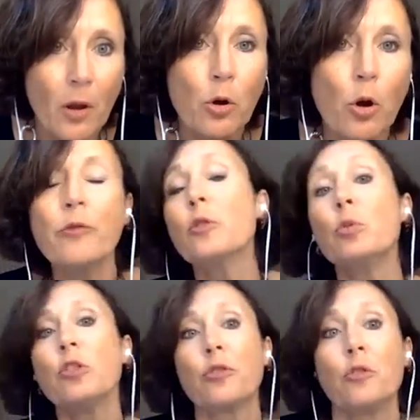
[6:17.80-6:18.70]
COVID,
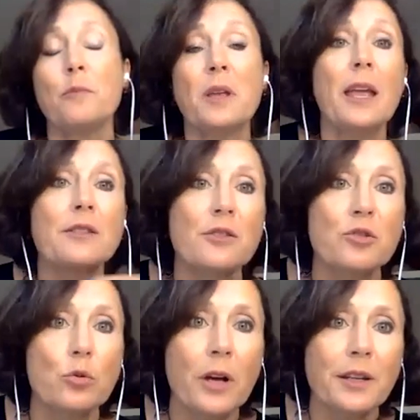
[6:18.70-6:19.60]
which for me as a
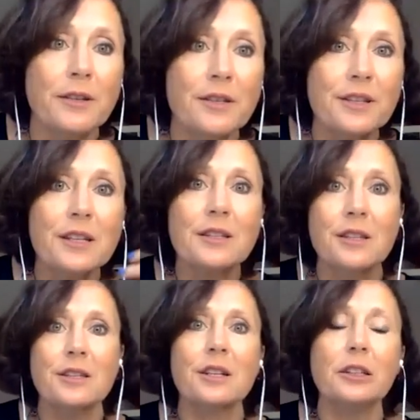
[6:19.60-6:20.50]
zoonotic disease
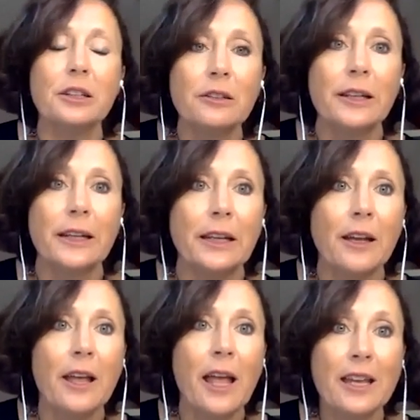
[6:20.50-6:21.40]
is clearly
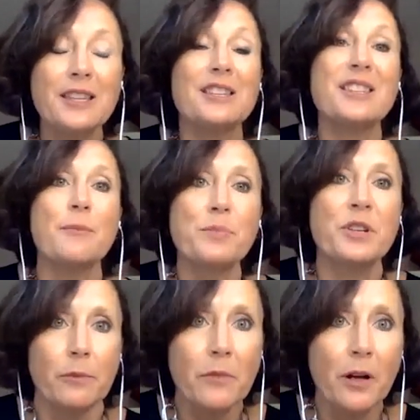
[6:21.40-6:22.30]
a
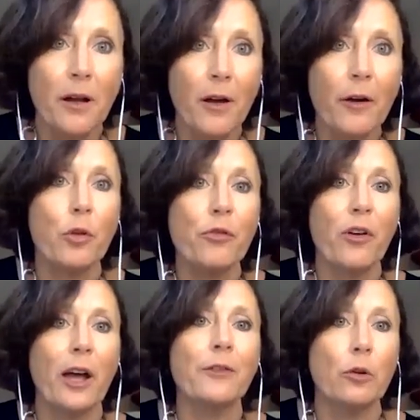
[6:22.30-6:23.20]
symptom of the
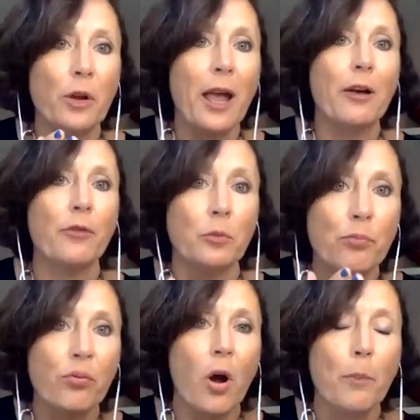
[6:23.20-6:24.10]
fact that we haven't
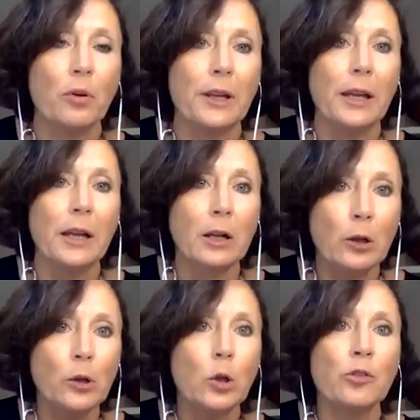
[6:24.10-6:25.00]
properly
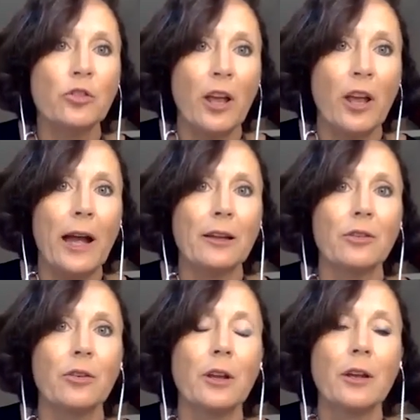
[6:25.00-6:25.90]
looked at
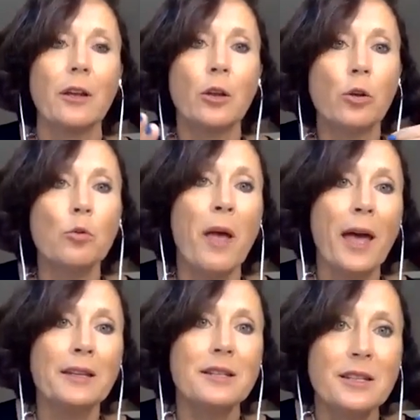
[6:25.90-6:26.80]

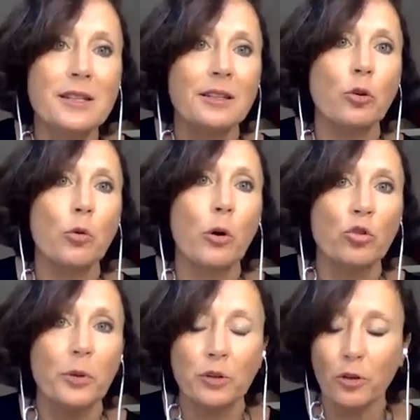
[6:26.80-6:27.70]
humanity's
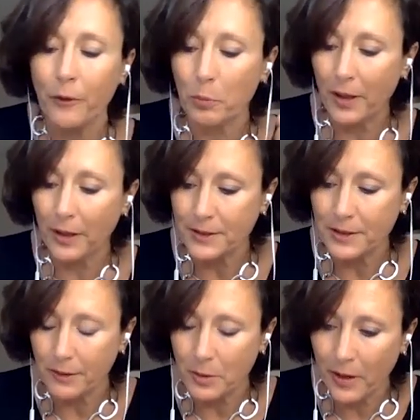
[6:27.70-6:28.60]
encroachment on the
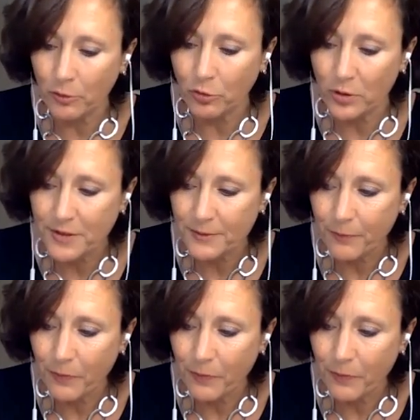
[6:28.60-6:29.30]
planetary boundaries.